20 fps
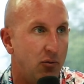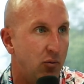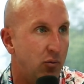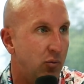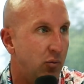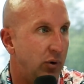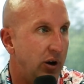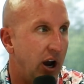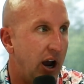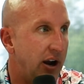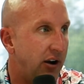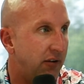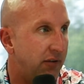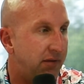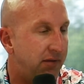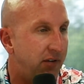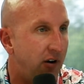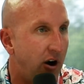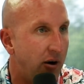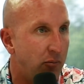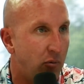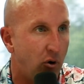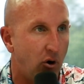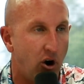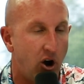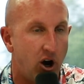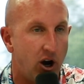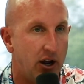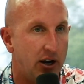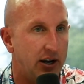We hire far more
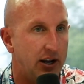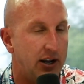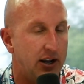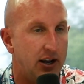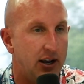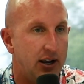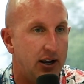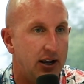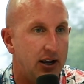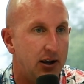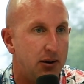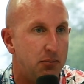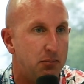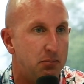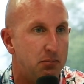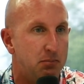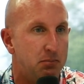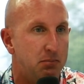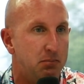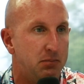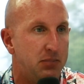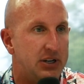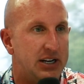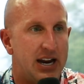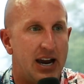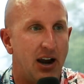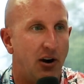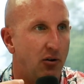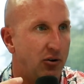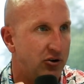on
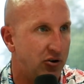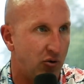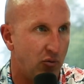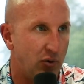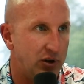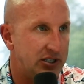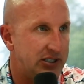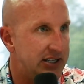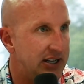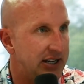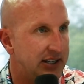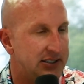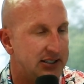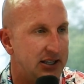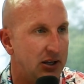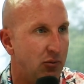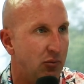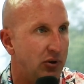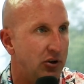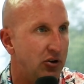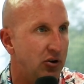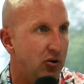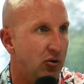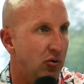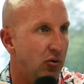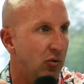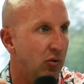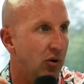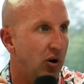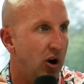characteristics than we
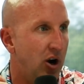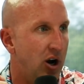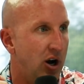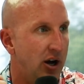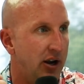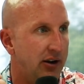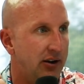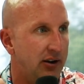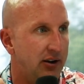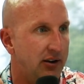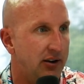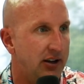do on